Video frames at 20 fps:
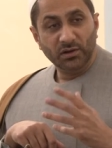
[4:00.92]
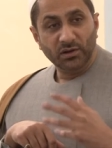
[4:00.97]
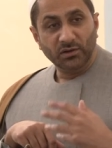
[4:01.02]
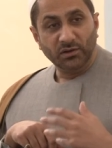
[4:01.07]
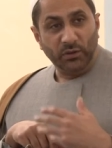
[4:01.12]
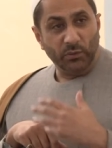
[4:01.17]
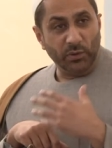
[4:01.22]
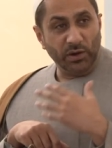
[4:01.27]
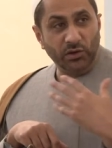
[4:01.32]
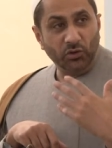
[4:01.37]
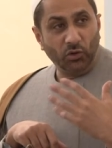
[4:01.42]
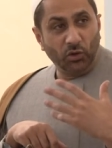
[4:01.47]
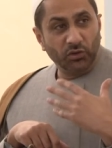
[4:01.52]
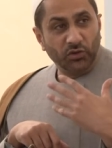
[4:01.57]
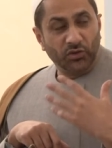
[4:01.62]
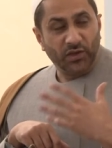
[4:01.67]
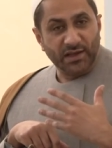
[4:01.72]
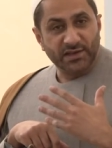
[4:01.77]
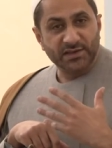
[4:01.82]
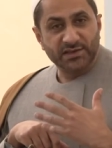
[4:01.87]
They will
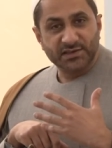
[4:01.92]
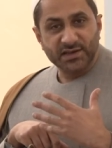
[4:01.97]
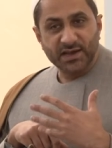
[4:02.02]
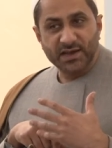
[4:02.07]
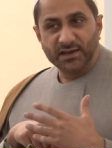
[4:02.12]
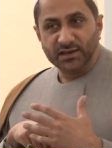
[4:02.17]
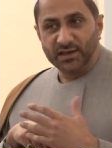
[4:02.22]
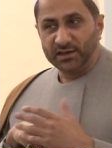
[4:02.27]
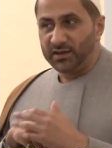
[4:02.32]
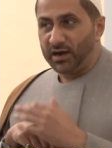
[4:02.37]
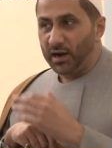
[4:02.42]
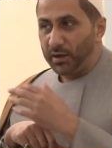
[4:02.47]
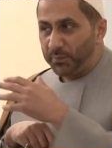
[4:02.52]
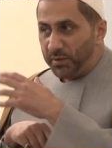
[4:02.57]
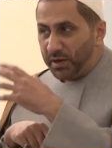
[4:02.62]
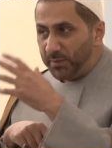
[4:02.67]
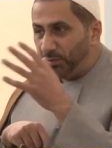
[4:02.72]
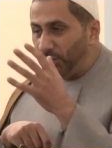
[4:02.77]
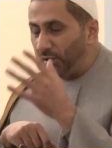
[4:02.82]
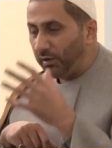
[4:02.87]
not then say that there are
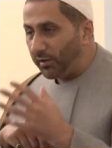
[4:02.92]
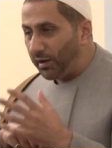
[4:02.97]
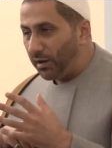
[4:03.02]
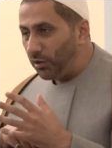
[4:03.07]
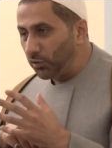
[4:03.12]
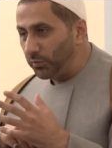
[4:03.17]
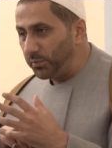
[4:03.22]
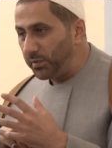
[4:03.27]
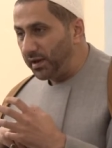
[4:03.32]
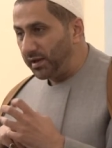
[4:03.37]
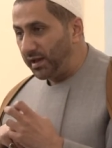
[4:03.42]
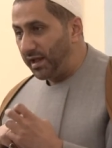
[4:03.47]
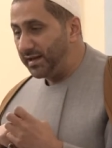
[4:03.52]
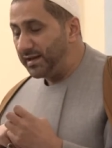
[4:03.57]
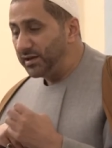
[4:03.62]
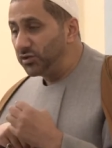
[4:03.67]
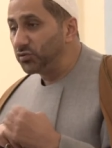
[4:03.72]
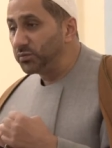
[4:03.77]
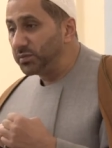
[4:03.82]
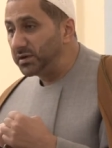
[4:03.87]
people around me and I
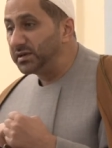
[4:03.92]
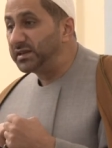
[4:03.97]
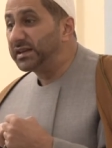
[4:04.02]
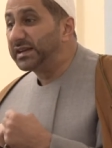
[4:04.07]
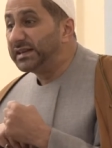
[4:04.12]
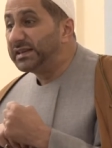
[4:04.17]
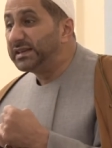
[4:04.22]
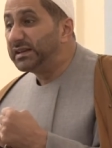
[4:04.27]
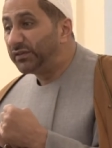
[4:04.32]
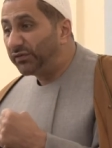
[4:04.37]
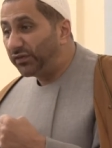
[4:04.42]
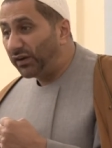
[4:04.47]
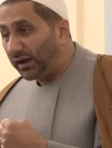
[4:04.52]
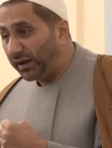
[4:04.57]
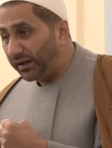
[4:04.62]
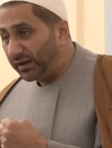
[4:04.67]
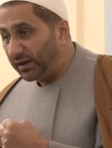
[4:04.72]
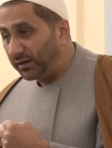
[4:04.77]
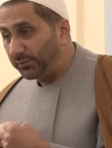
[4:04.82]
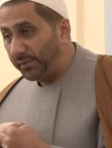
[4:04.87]
need to be
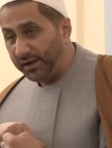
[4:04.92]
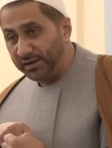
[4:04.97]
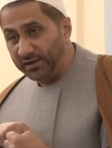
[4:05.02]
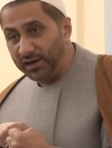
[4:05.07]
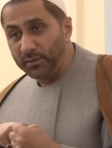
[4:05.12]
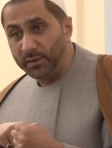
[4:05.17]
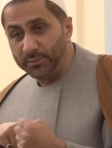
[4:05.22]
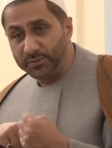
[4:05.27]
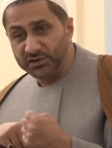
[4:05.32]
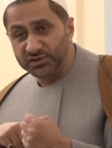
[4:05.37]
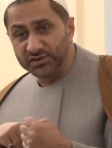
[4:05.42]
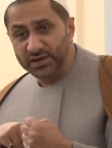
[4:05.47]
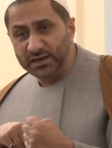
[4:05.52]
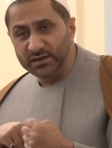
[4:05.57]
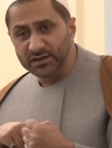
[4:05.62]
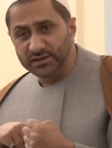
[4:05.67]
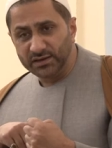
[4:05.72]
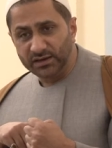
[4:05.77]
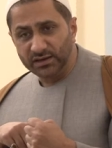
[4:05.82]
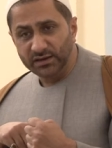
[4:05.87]
dignified and maintain my
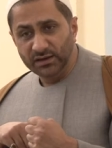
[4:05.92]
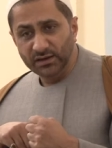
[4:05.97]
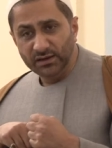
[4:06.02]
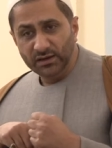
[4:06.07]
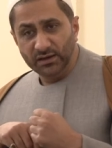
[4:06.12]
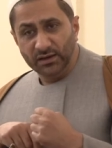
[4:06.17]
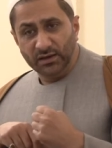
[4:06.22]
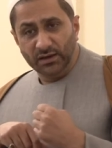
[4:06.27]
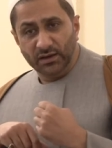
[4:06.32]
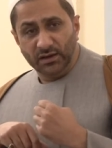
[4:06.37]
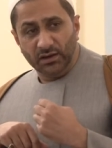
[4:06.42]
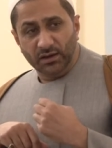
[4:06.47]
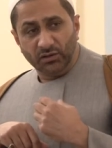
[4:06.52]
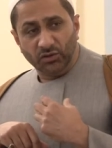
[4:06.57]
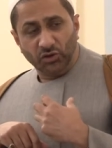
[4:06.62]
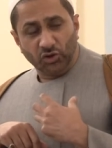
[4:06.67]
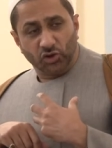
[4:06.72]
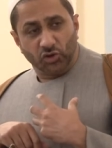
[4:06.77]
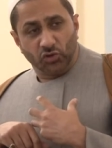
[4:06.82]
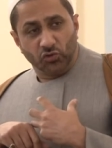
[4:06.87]
personality.
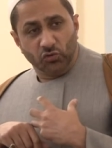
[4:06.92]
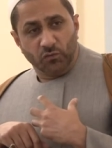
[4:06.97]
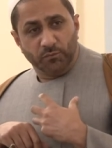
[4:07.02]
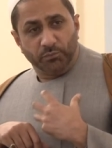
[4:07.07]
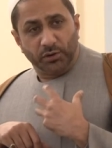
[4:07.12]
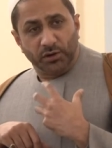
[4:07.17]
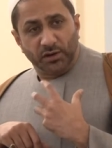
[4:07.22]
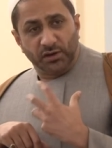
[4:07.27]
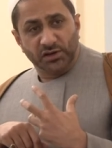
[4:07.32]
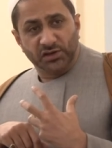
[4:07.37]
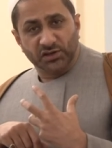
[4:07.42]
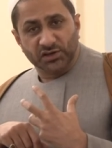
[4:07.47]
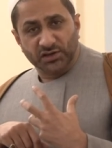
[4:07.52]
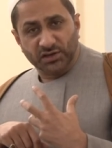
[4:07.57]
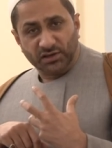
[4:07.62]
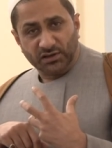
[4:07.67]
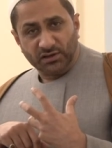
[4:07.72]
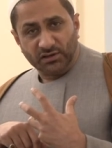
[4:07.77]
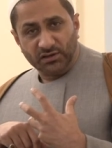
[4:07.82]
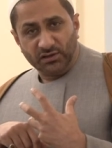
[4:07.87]
The true
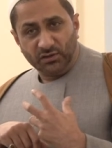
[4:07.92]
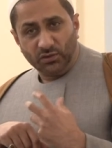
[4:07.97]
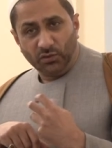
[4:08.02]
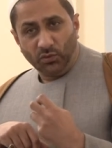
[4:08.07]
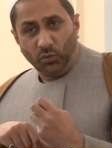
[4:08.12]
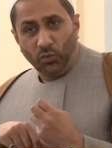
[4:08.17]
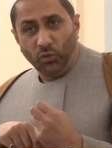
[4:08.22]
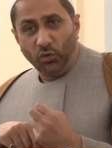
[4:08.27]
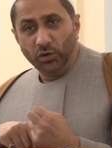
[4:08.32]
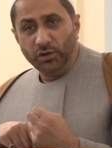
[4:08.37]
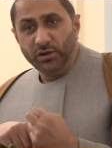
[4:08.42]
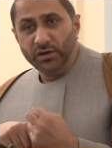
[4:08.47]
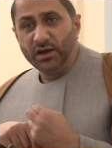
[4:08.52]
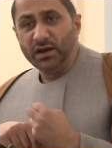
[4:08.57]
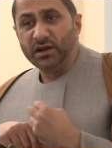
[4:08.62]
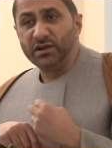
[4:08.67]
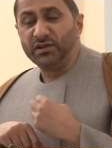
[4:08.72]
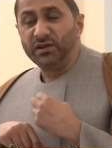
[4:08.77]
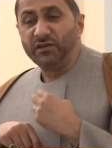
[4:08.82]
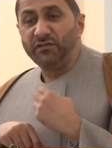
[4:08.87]
person
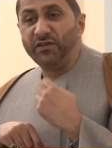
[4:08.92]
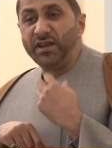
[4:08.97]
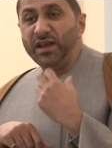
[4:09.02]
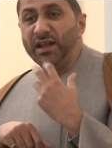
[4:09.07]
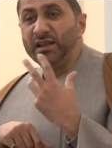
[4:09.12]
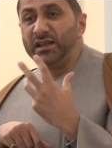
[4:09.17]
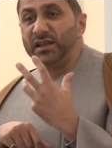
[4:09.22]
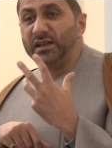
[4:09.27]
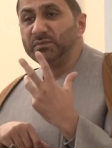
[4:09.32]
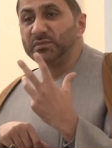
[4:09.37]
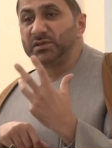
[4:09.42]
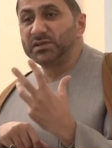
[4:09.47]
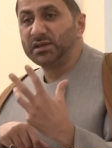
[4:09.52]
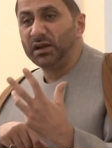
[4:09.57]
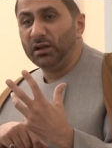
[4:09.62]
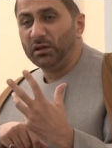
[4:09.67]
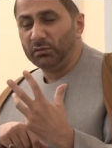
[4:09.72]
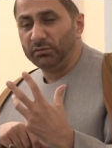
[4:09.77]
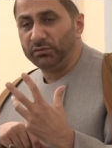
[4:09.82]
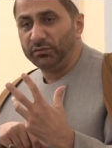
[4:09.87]
would reveal
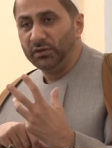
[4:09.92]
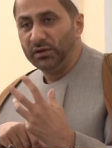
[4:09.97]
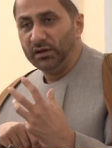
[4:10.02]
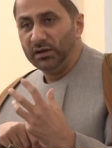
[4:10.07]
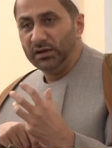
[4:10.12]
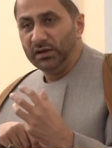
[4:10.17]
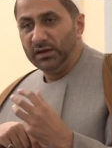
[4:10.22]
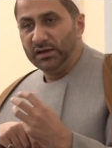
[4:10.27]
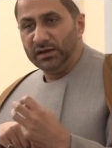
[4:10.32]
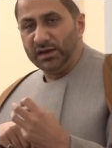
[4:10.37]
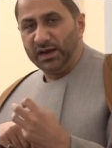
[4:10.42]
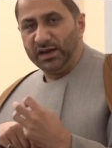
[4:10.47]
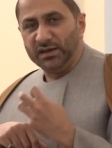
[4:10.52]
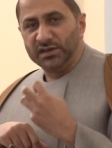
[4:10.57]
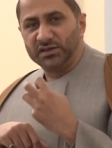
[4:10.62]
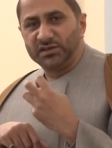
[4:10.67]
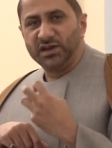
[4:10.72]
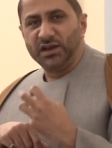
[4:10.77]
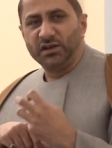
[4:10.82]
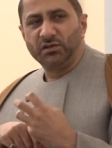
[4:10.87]
himself in
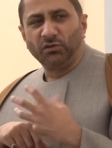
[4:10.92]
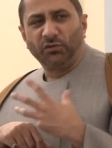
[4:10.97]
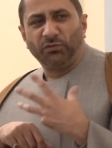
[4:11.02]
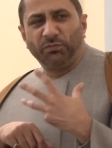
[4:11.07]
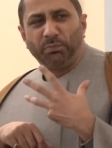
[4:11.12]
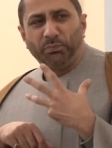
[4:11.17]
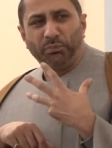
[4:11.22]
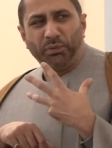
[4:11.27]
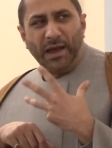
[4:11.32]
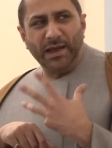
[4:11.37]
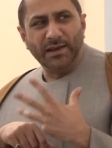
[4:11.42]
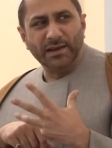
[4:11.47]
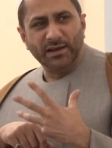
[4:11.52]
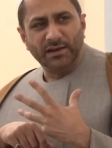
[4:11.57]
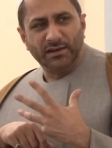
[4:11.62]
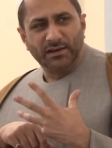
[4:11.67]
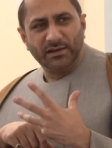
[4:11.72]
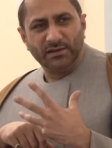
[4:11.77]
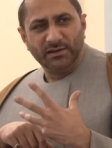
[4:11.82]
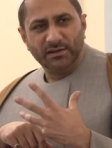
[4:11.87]
a state of
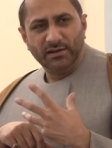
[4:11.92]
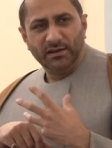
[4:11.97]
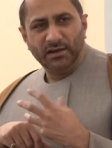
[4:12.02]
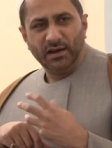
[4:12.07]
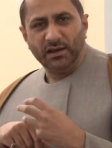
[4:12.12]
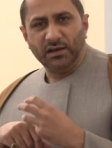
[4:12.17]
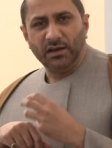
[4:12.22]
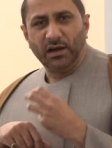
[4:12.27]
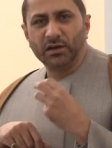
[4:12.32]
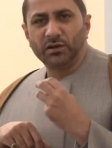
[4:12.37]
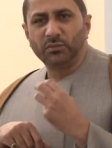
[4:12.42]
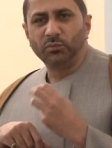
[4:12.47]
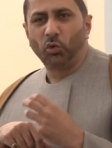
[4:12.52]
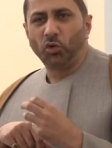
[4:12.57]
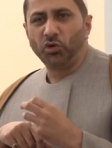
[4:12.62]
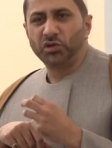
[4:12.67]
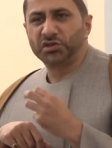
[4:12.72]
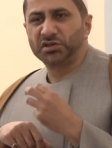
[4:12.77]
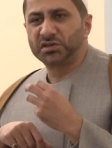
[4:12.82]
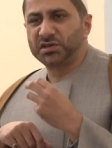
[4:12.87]
panic and
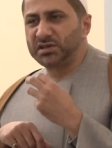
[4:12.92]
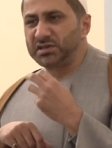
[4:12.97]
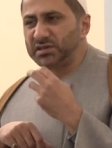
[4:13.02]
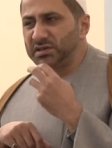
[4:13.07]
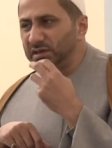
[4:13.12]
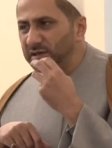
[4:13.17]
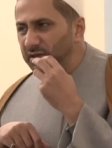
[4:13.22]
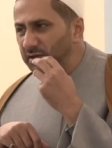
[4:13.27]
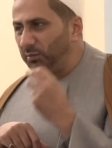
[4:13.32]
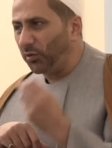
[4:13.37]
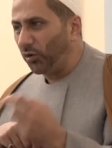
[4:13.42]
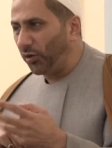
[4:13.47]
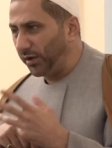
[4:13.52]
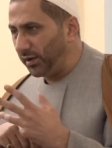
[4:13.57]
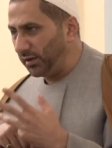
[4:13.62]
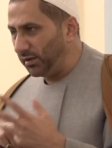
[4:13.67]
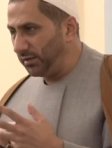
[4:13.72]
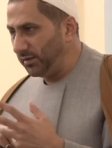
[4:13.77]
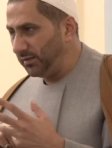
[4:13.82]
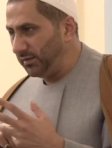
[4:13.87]
utmost
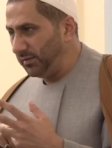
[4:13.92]
turmoil.